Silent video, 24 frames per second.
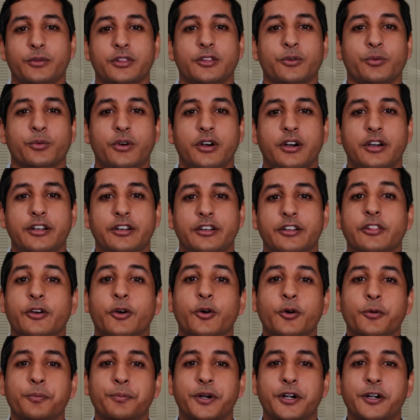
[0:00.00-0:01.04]
with the water. The
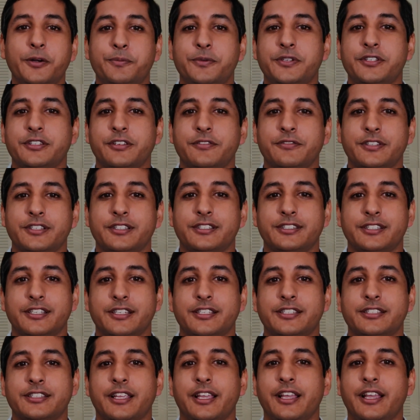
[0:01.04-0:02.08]
whole purpose of this
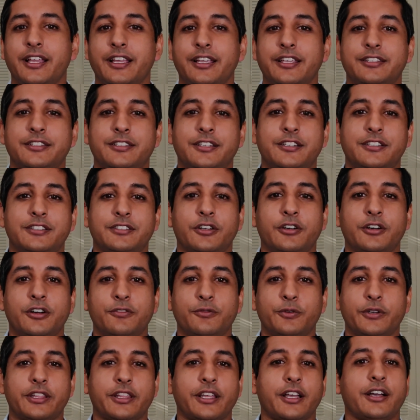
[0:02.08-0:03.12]
disc is to
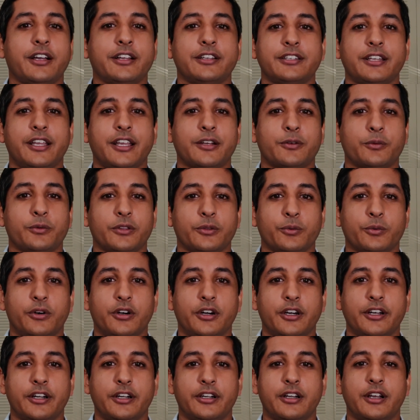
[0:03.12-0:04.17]
dissolve with contact with
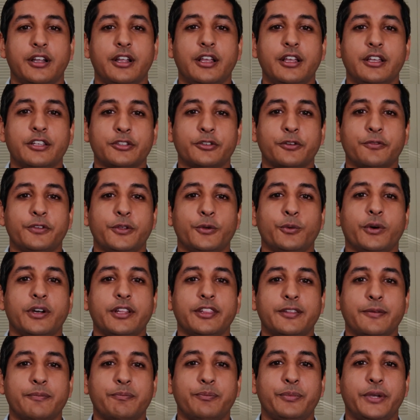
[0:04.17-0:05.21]
water. So if you
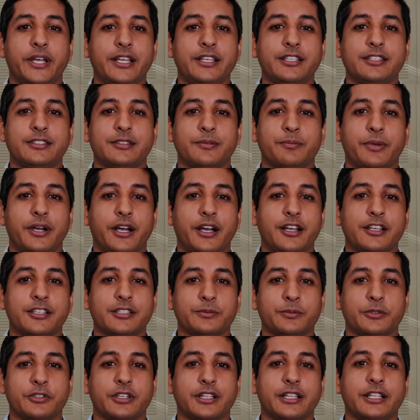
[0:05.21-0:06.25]
want the best
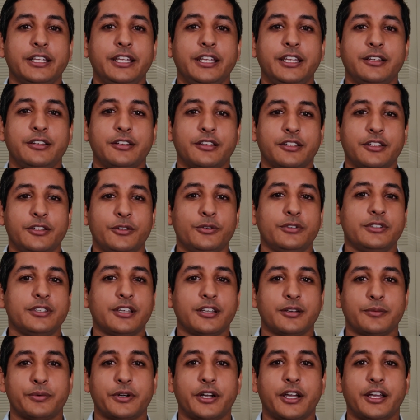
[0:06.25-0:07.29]
possible clean
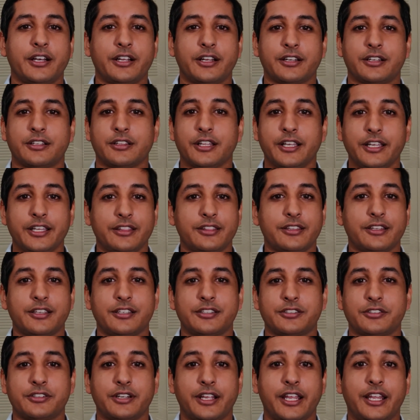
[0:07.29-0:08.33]
using a product like
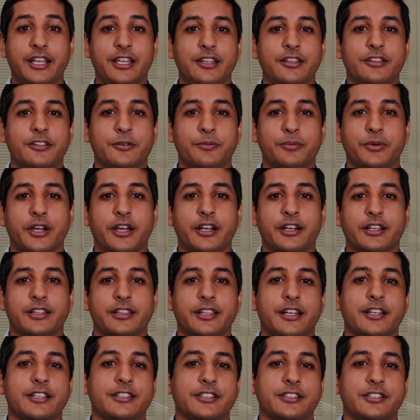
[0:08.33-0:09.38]
this or any other product
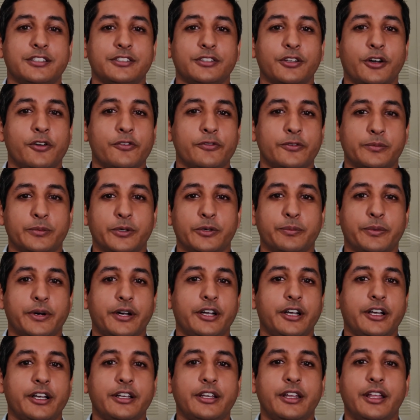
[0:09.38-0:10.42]
that is a dissolvable
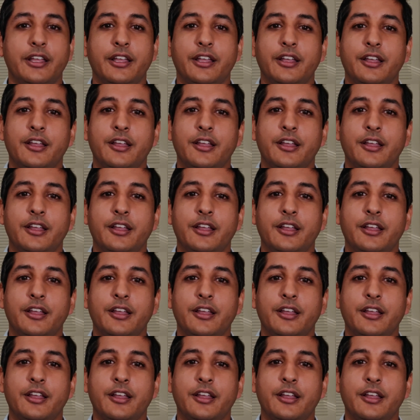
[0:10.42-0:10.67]
pod,